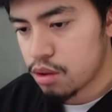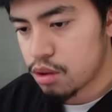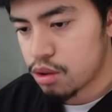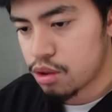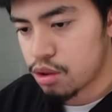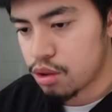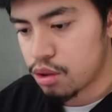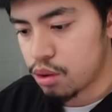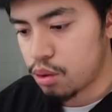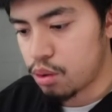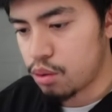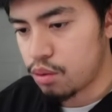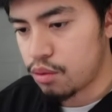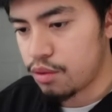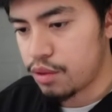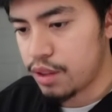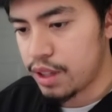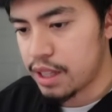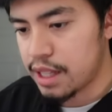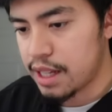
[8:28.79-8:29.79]
show
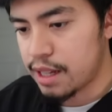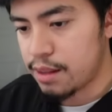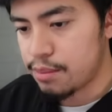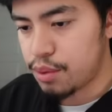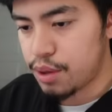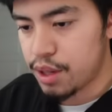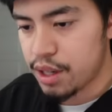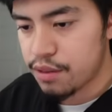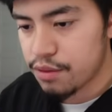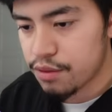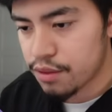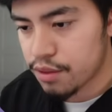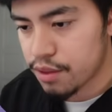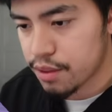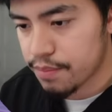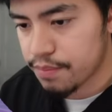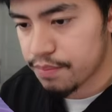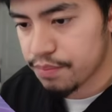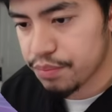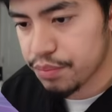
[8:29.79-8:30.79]
V LAN brief,
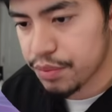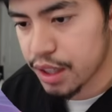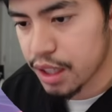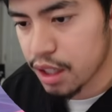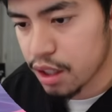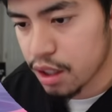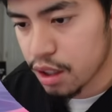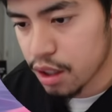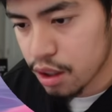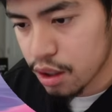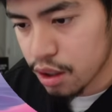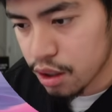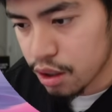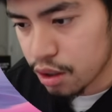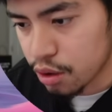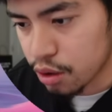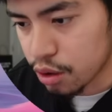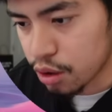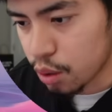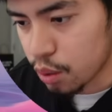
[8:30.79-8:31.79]

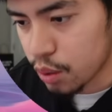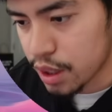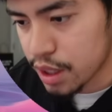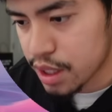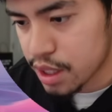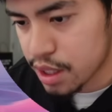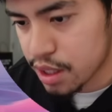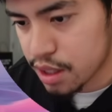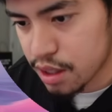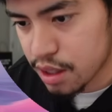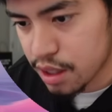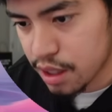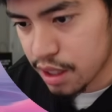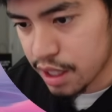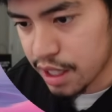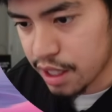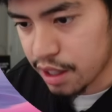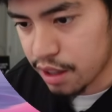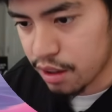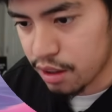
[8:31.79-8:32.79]
you'll notice
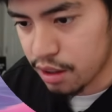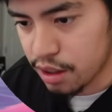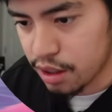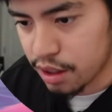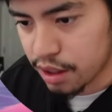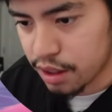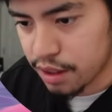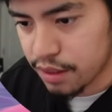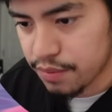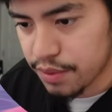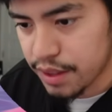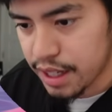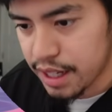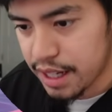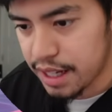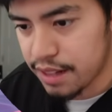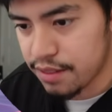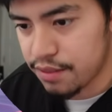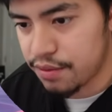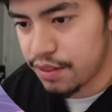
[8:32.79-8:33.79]
here, look,
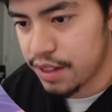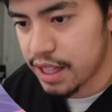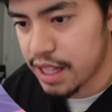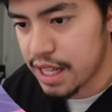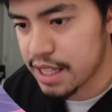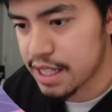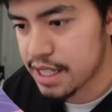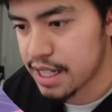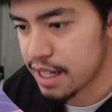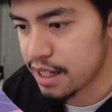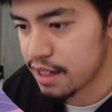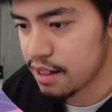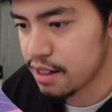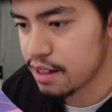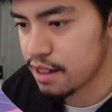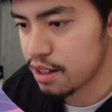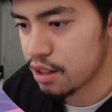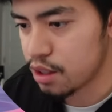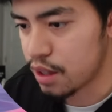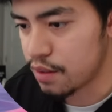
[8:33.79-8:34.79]
in V LAN ten,
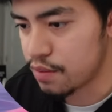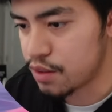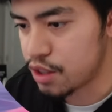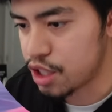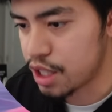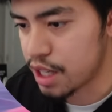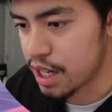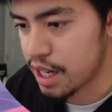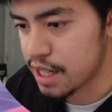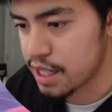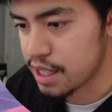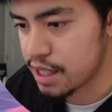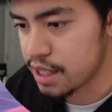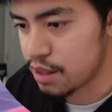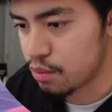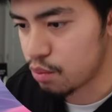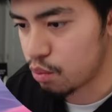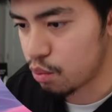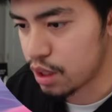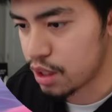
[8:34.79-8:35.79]
you have G I
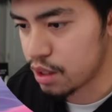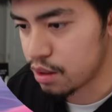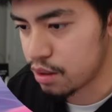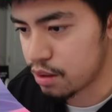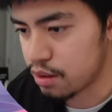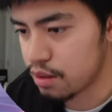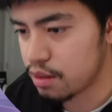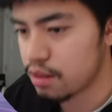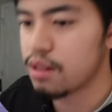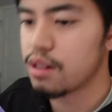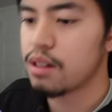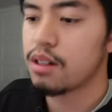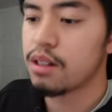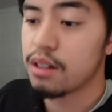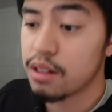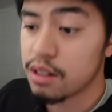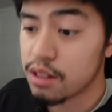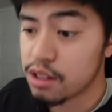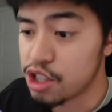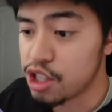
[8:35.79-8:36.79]
one
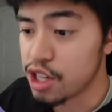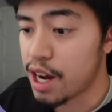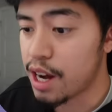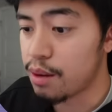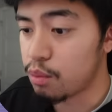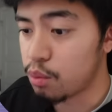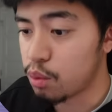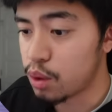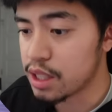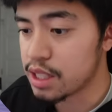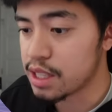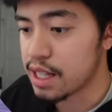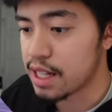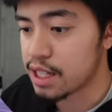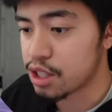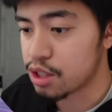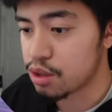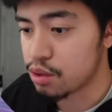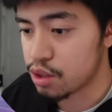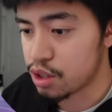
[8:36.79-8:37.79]

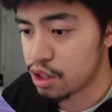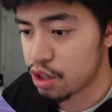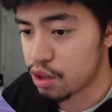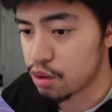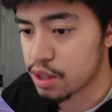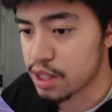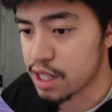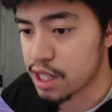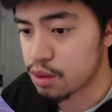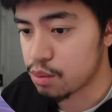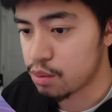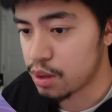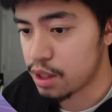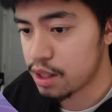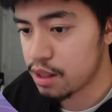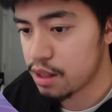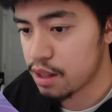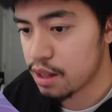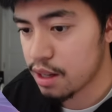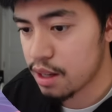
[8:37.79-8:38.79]
slash zero slash one,